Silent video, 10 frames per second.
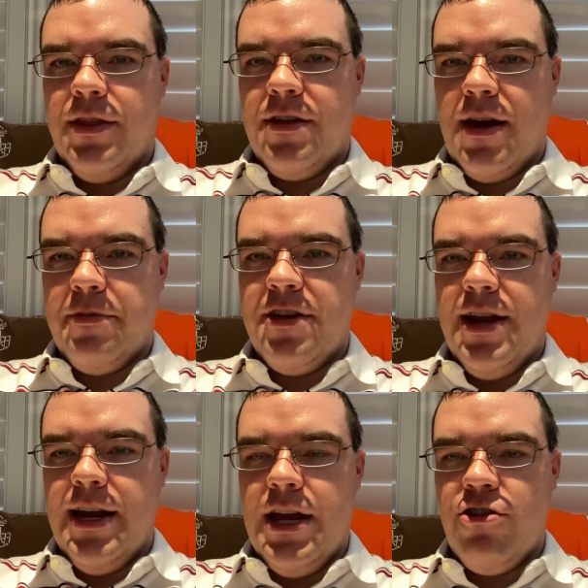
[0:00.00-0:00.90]
The top
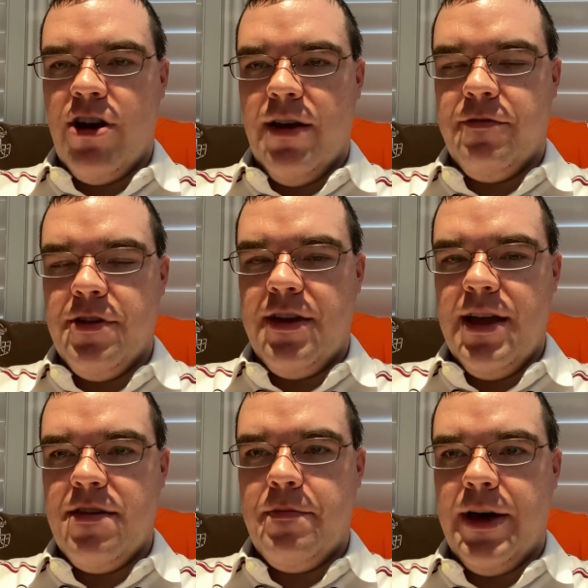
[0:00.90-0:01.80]
seed in each conference
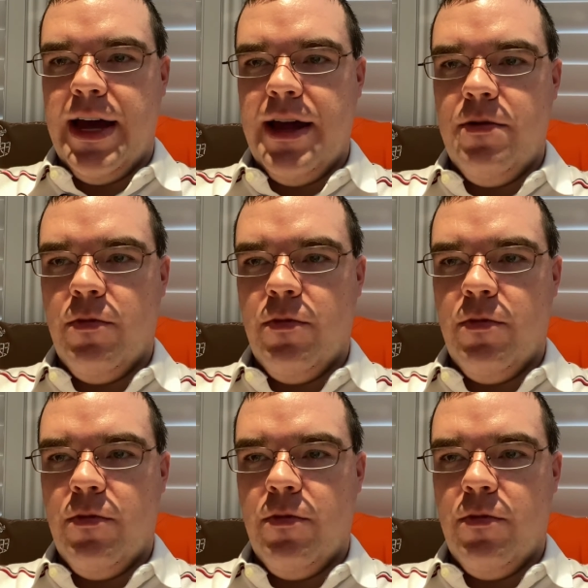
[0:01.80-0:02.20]
gets a bye,